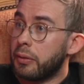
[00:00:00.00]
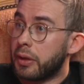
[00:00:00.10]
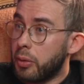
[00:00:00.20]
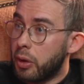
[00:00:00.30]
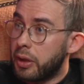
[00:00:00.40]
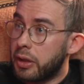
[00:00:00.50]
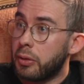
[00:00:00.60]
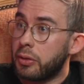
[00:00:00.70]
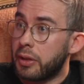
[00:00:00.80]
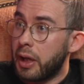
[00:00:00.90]
the
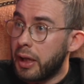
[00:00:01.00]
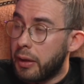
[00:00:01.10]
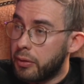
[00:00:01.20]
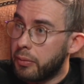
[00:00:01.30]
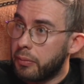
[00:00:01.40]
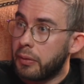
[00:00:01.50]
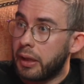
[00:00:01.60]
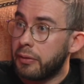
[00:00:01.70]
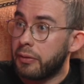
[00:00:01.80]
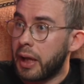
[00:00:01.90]
operational side.
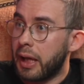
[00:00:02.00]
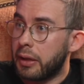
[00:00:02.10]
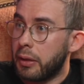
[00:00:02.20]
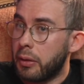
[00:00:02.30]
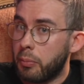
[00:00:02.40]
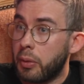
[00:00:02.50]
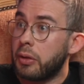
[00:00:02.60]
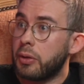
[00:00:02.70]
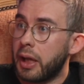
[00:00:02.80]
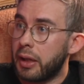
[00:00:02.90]
In fact, we
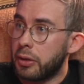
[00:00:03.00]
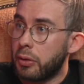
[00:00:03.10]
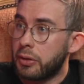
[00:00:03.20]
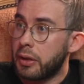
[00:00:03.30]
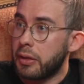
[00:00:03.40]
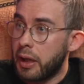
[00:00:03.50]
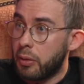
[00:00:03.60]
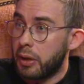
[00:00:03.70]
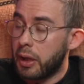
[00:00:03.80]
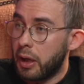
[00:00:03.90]
create uses and we